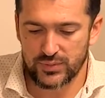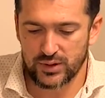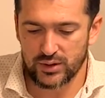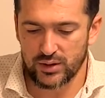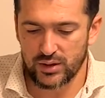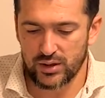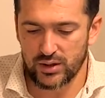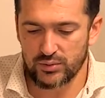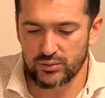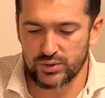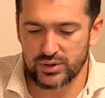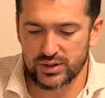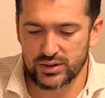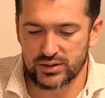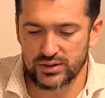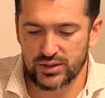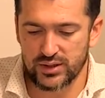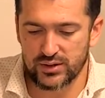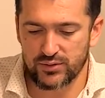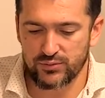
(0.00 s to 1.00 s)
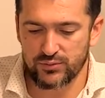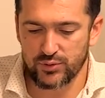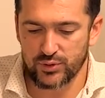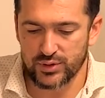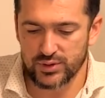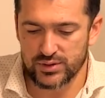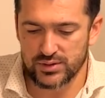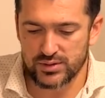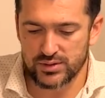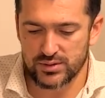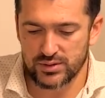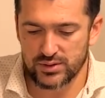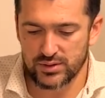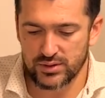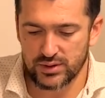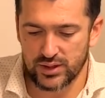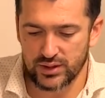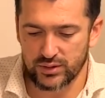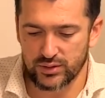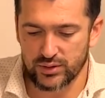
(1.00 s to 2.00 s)
and we can take Forex,
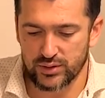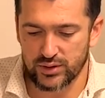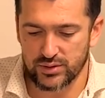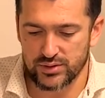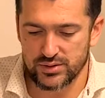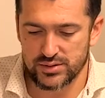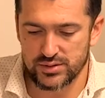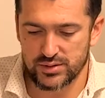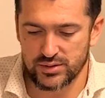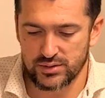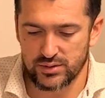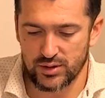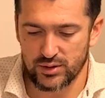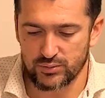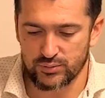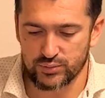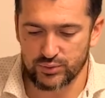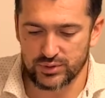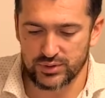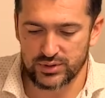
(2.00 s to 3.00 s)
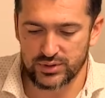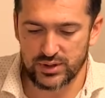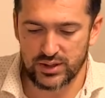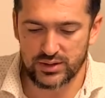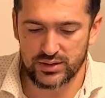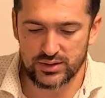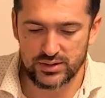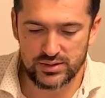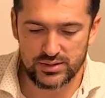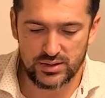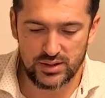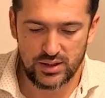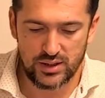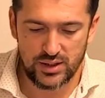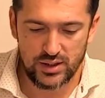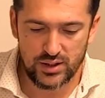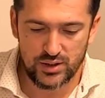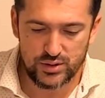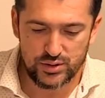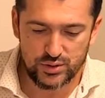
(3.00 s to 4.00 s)
like currency, I'll put it like this.
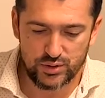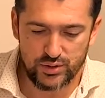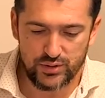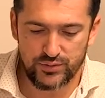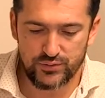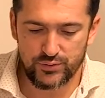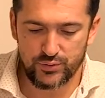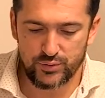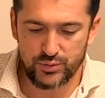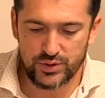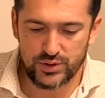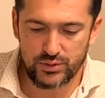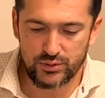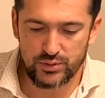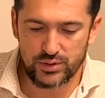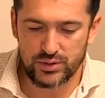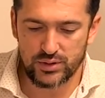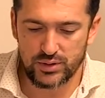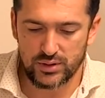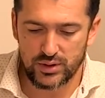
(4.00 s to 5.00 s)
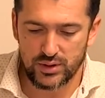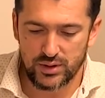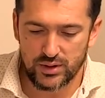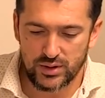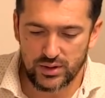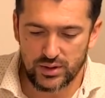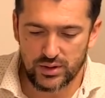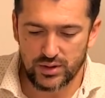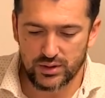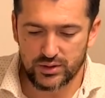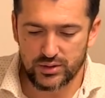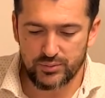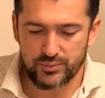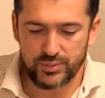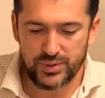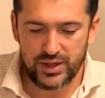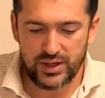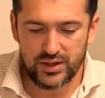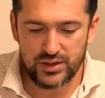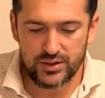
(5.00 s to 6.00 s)
So if we will
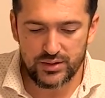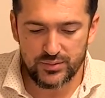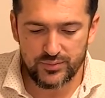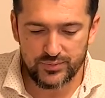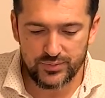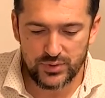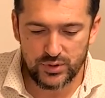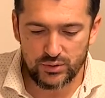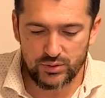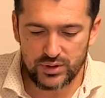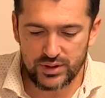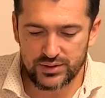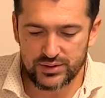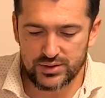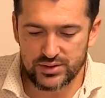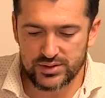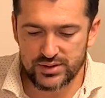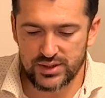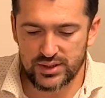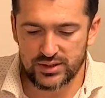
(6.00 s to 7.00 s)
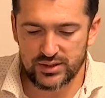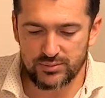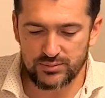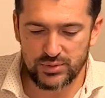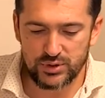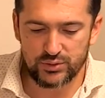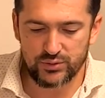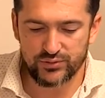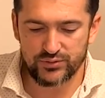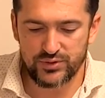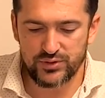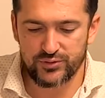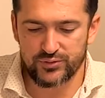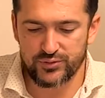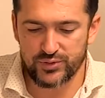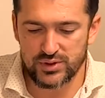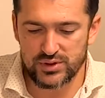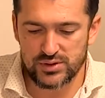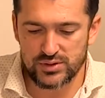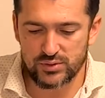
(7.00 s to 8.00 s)
compare, you'll understand a bit of
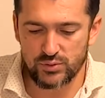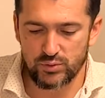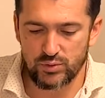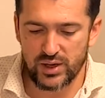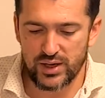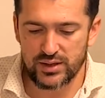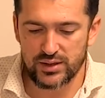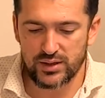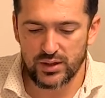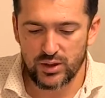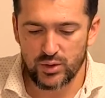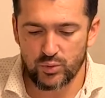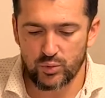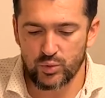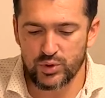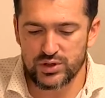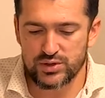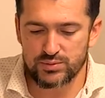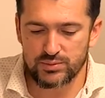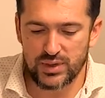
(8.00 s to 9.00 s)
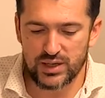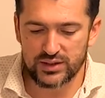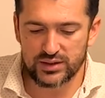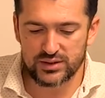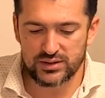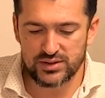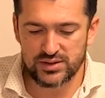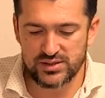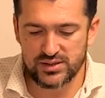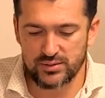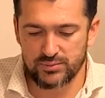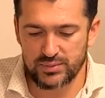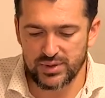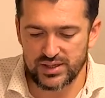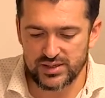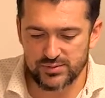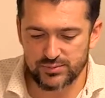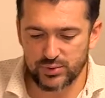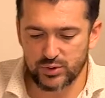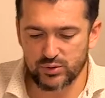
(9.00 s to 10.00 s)
difference of which market is the
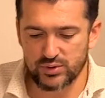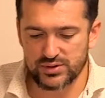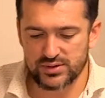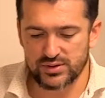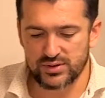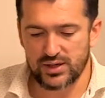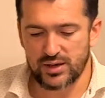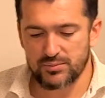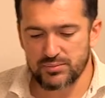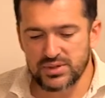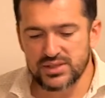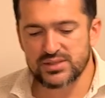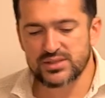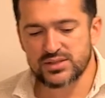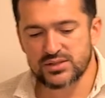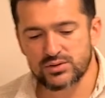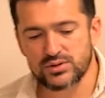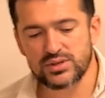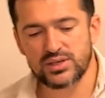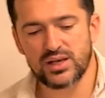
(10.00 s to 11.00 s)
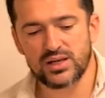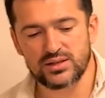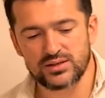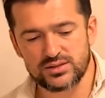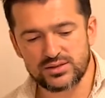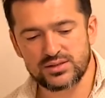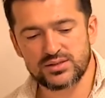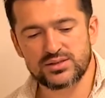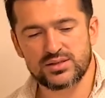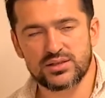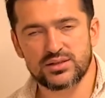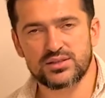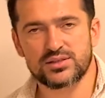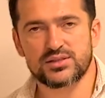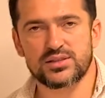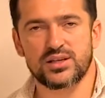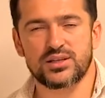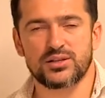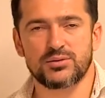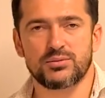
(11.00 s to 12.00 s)
best. Because the business, it's
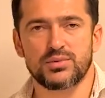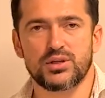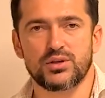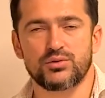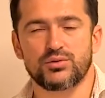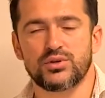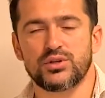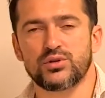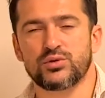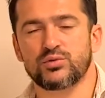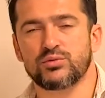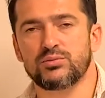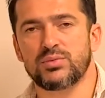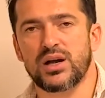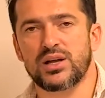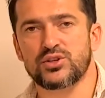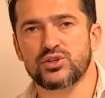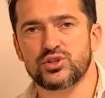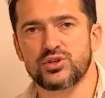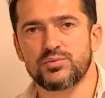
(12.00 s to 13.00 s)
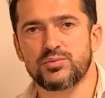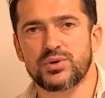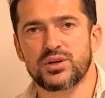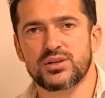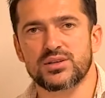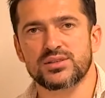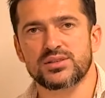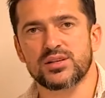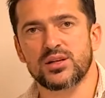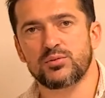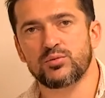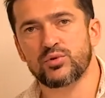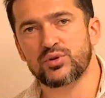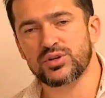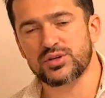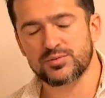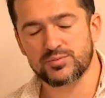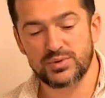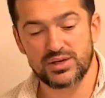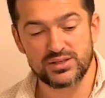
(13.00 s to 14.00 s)
understandable. You need to buy cheaper and sell more
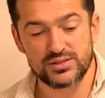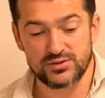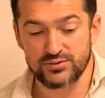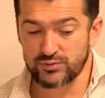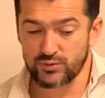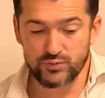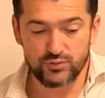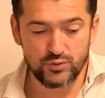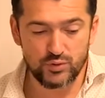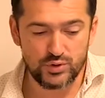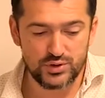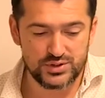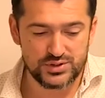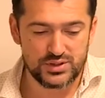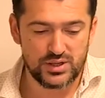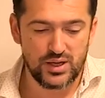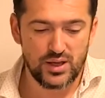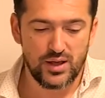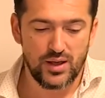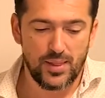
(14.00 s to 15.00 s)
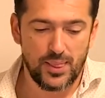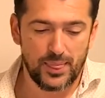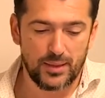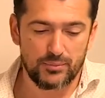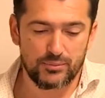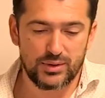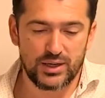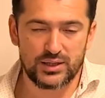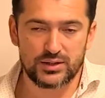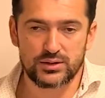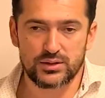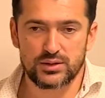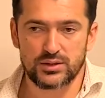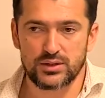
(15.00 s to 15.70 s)
expensive, of course. But